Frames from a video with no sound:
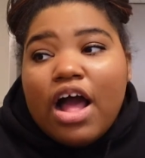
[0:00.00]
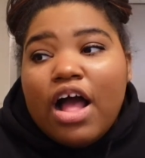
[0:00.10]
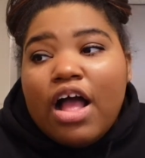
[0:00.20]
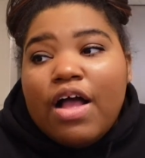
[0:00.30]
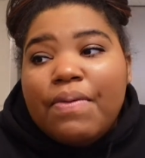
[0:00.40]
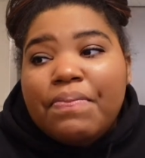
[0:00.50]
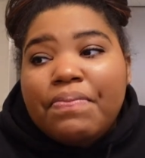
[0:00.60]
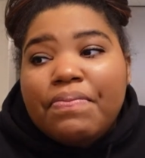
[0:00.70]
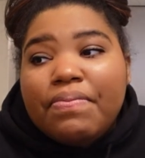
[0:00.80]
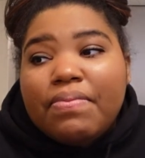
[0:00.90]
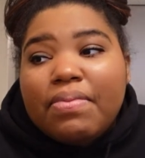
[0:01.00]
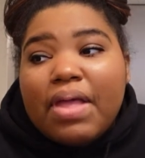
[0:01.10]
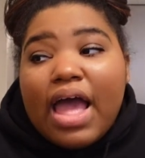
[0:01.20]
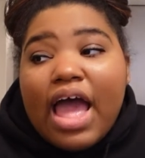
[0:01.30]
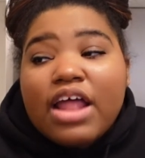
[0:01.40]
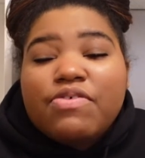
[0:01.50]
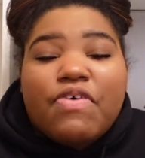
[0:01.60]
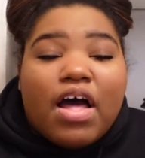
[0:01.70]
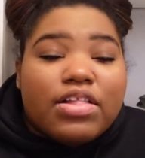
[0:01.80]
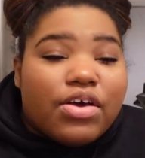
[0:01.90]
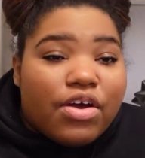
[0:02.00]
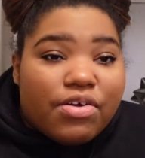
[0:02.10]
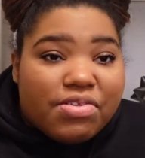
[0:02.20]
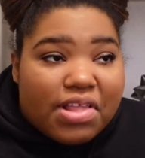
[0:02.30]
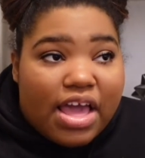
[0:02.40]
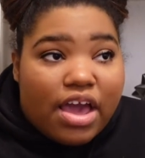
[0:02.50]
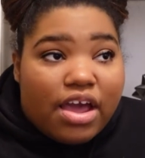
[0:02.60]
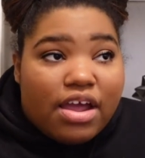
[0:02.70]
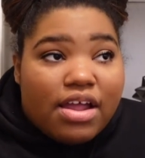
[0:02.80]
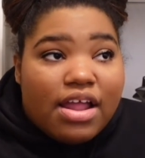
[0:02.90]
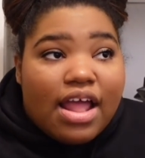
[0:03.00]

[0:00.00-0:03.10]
Out of all the girls there,